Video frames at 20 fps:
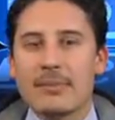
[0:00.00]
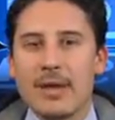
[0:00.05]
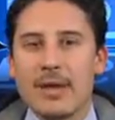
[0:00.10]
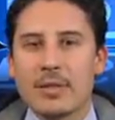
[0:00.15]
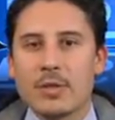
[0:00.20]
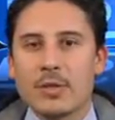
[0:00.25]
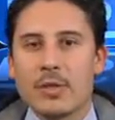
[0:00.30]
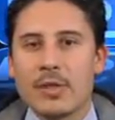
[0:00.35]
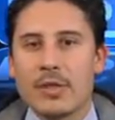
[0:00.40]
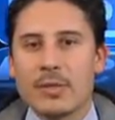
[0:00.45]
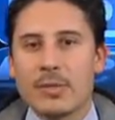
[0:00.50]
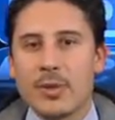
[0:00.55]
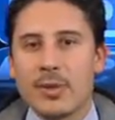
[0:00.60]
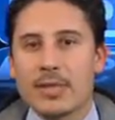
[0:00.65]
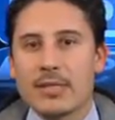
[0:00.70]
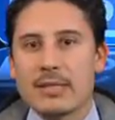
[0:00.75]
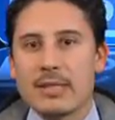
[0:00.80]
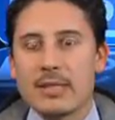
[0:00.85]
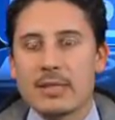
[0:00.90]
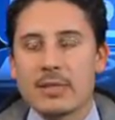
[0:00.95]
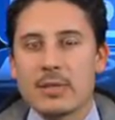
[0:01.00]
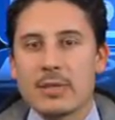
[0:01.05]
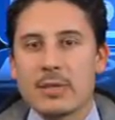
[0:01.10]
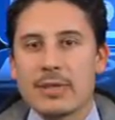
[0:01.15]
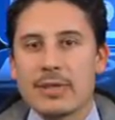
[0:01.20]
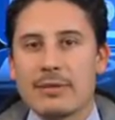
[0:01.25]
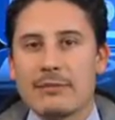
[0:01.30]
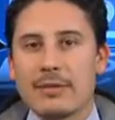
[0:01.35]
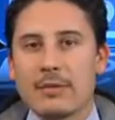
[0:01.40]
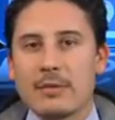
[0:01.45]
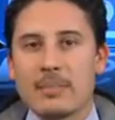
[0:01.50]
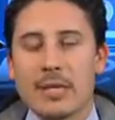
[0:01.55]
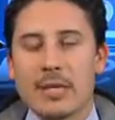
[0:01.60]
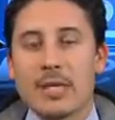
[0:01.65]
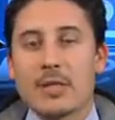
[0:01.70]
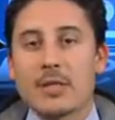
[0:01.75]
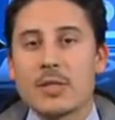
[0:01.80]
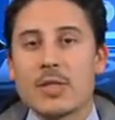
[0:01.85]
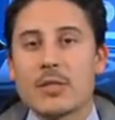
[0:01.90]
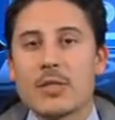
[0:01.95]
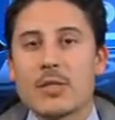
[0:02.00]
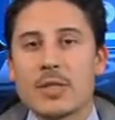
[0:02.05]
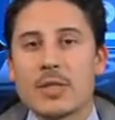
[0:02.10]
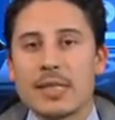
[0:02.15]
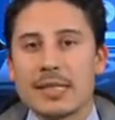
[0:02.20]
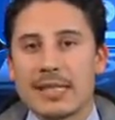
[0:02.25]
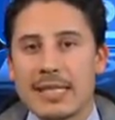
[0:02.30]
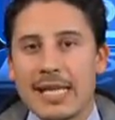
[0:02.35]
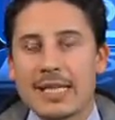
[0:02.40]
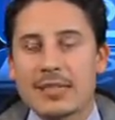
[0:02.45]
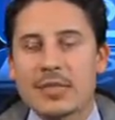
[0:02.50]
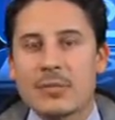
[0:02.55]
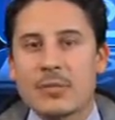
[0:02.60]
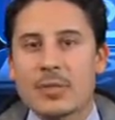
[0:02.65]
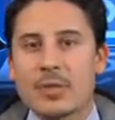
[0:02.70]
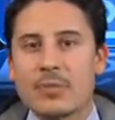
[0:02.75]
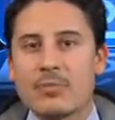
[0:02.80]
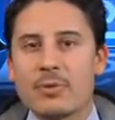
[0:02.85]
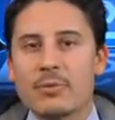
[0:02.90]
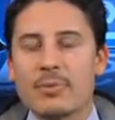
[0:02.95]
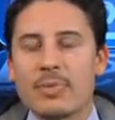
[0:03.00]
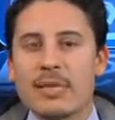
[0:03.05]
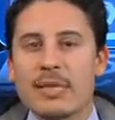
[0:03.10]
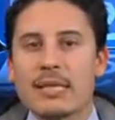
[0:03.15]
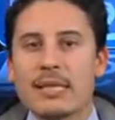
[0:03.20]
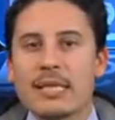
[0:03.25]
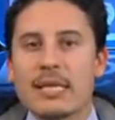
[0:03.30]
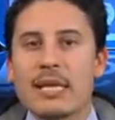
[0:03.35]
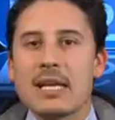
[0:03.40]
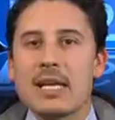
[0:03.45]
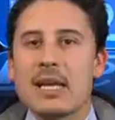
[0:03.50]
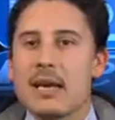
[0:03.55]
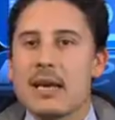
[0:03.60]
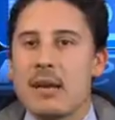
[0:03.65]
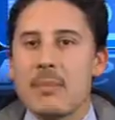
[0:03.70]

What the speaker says: especially at the presidential level, because it gets so much publicity.